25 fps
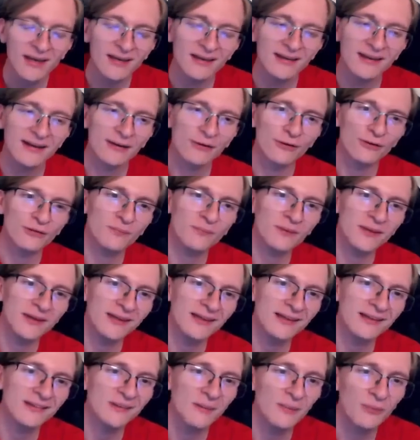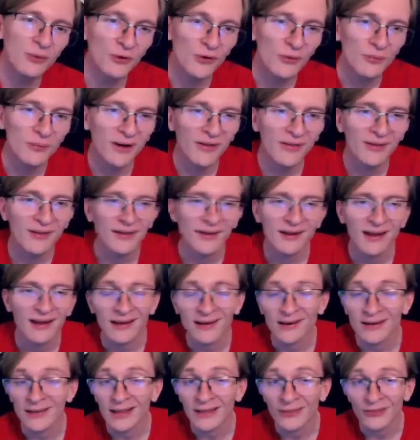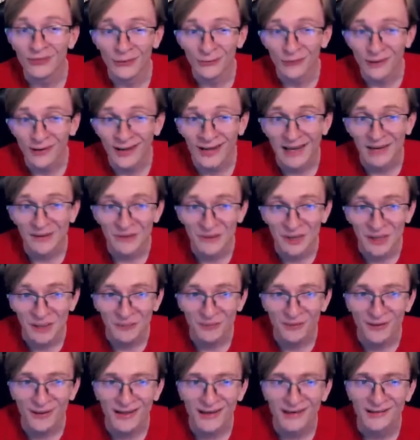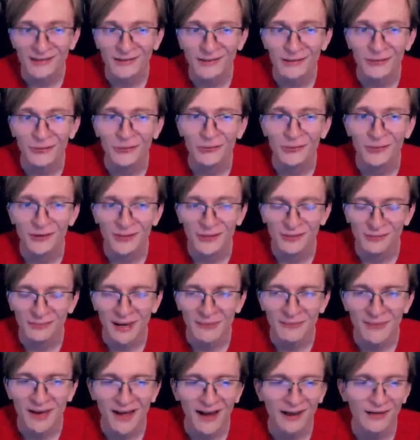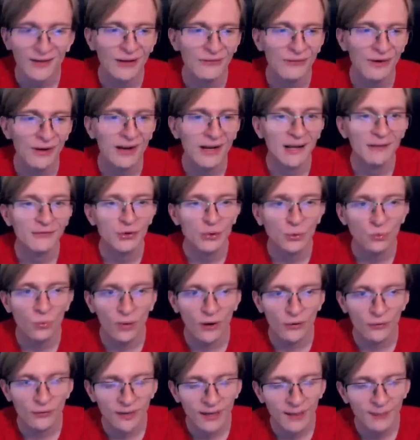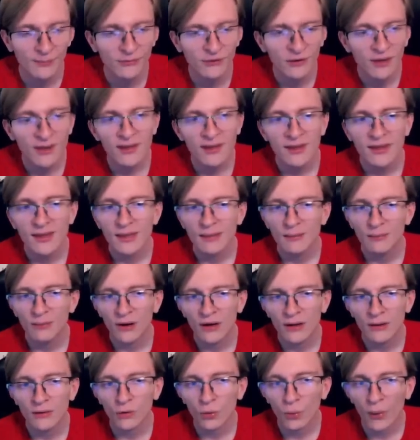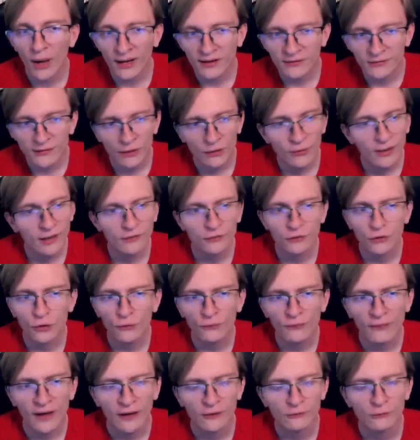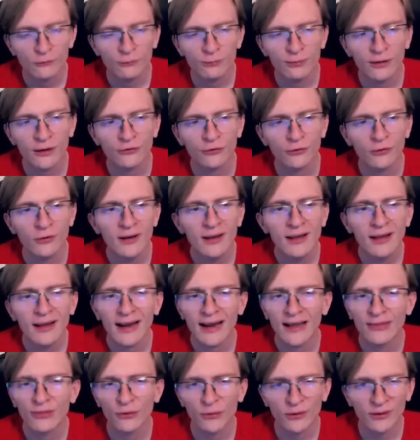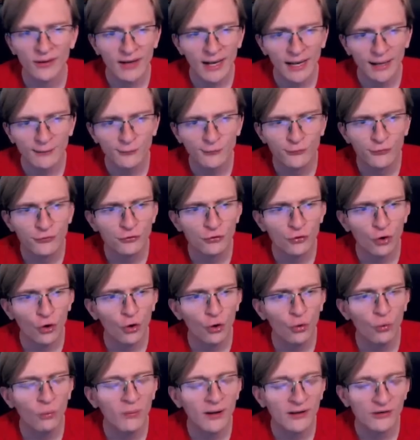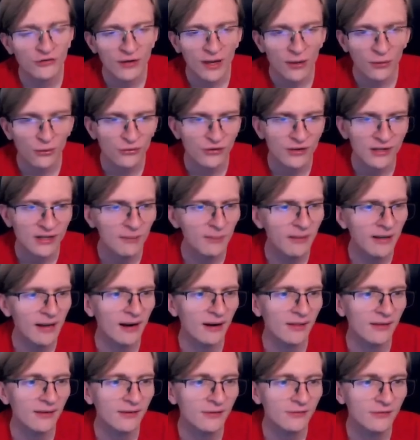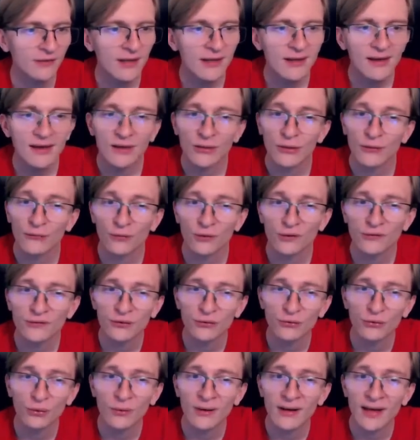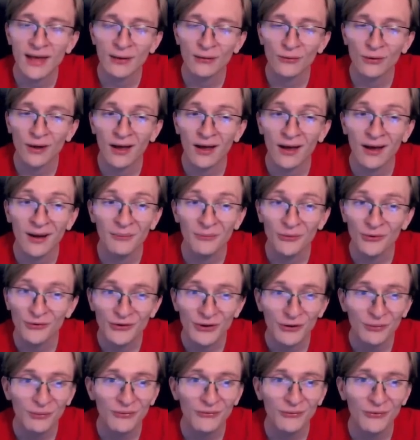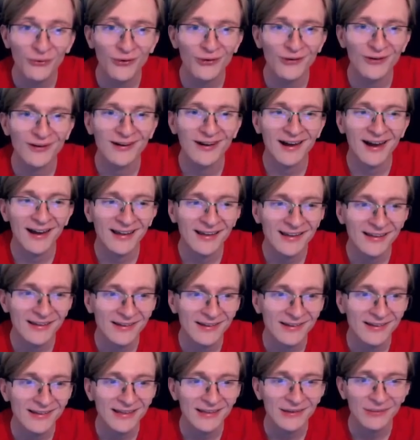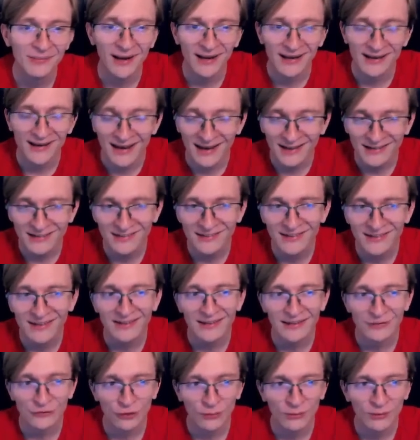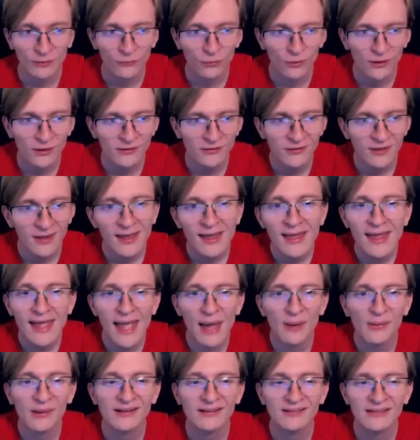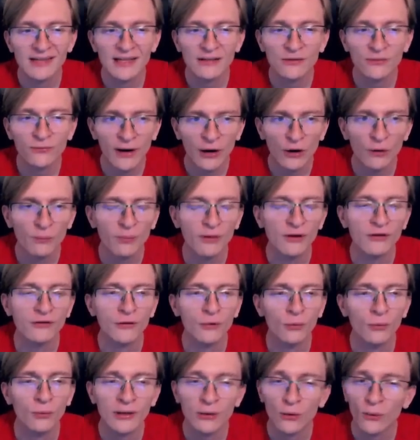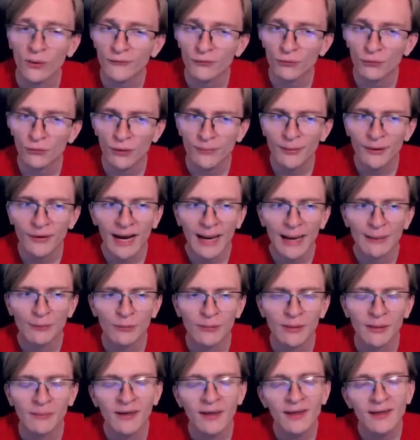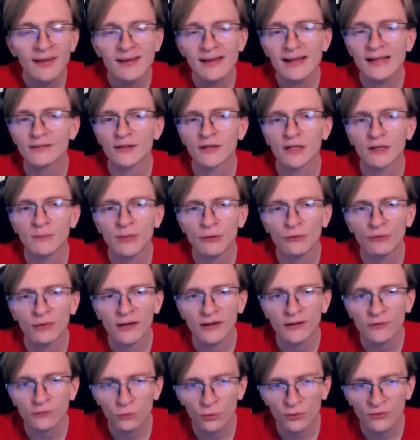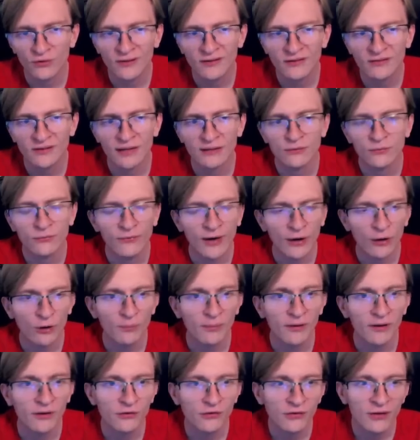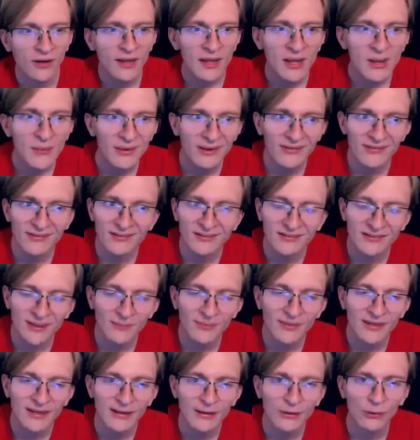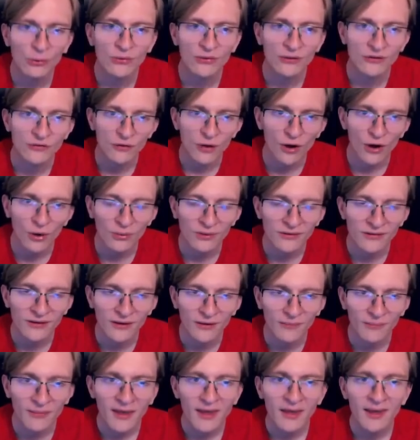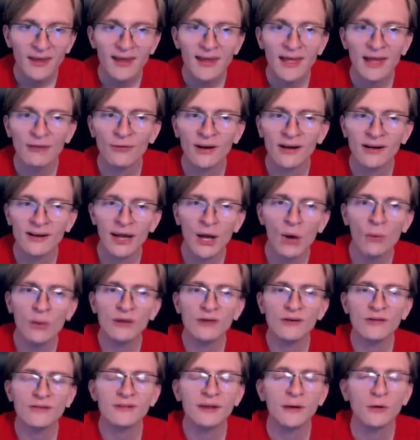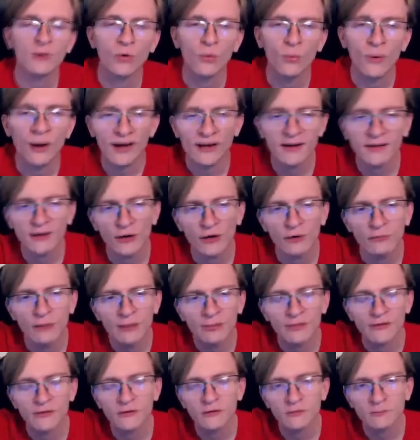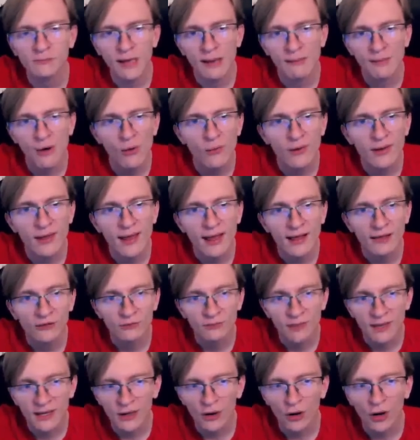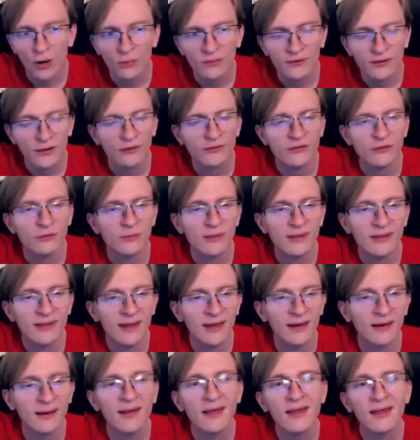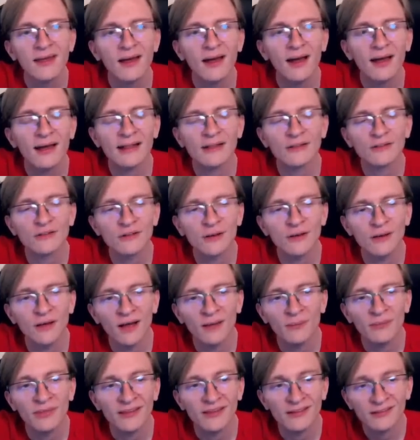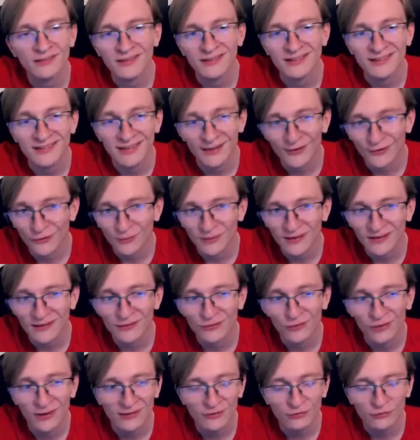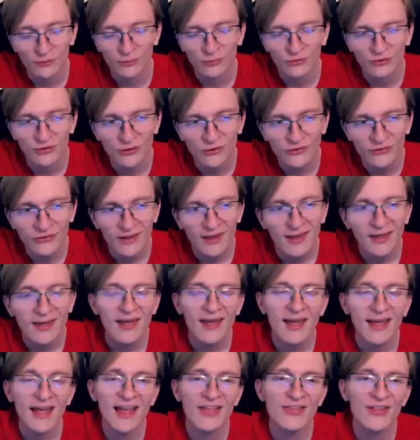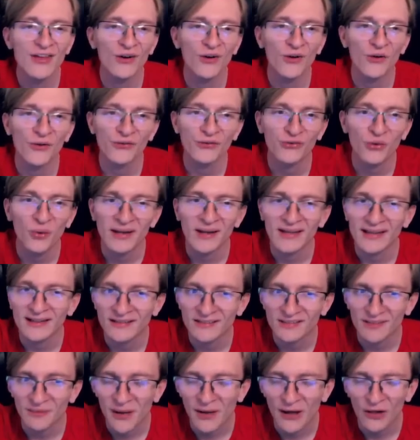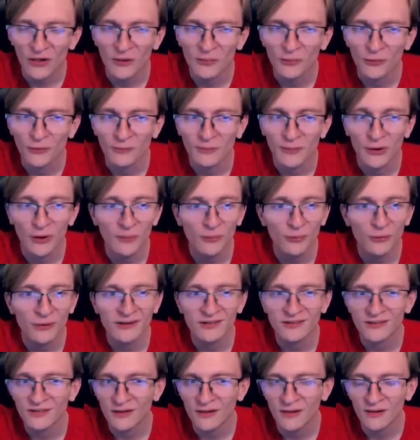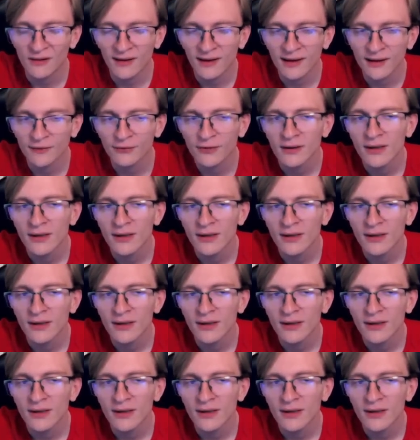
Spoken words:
Diggersby is a Pokemon that, and in theory, I have a lot of play into with my backline, right? I have 2 water types, but Quagsire has no fast move pressure, and they're going to have so much energy coming out of this. They're forced to throw a move here before I can get to my next Disarming Voice, and we can see it's Fire Punch, so we don't have to worry about Hyper Beam. It's going to be running Scorching Sands, Fire Punch. We get the CMP here with this Aqua Tail, and right now we just need our Quagsire to be able to spam out as many Aqua Tails as we can against this Diggersby to try to strip shields, and then also against the Pelipper. Pelipper is still alive.